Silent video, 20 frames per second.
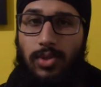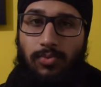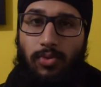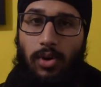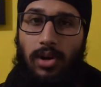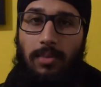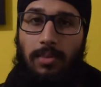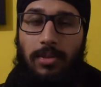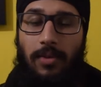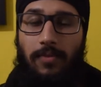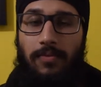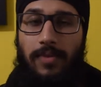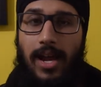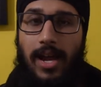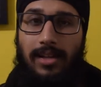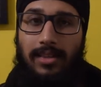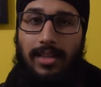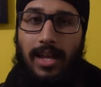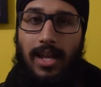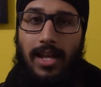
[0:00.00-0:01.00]
brought up the
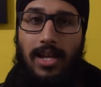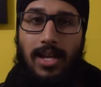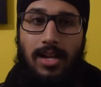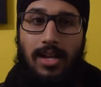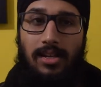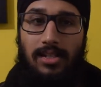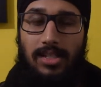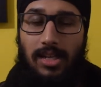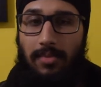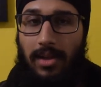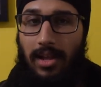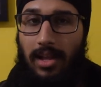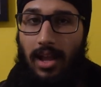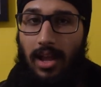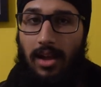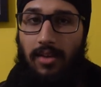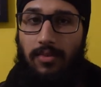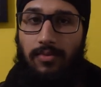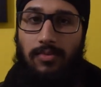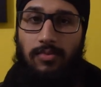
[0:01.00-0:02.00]
fact that she may
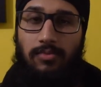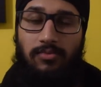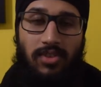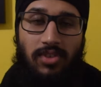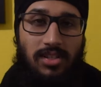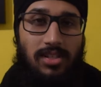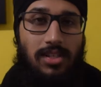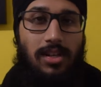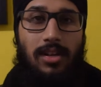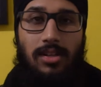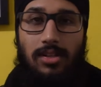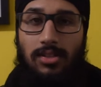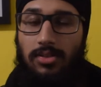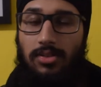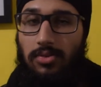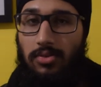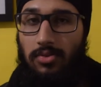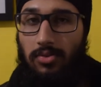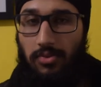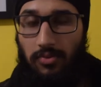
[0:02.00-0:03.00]
have returned
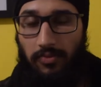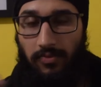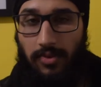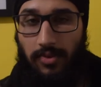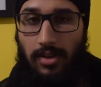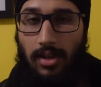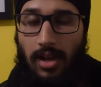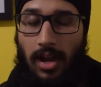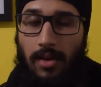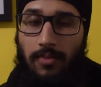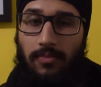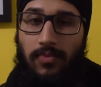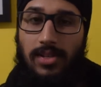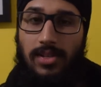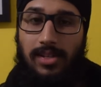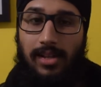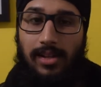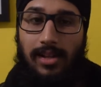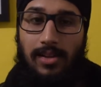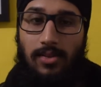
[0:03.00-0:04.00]
to
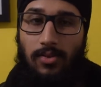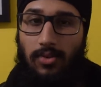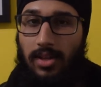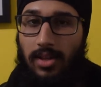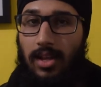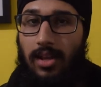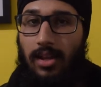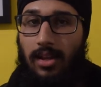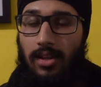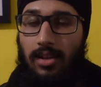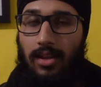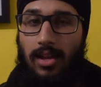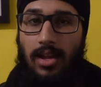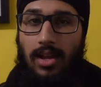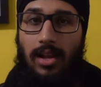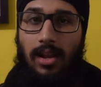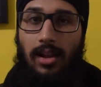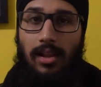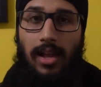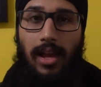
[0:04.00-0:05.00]
physically looking
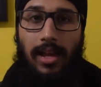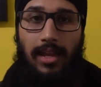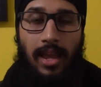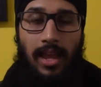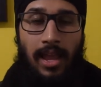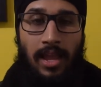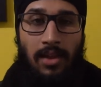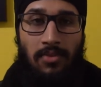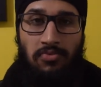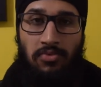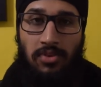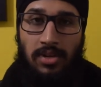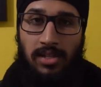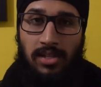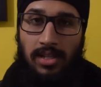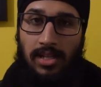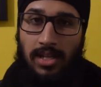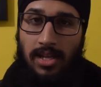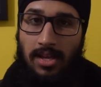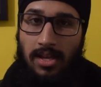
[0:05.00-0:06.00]
like a
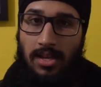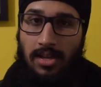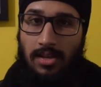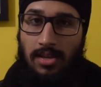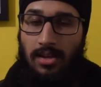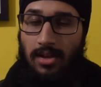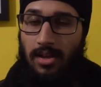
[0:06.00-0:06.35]
really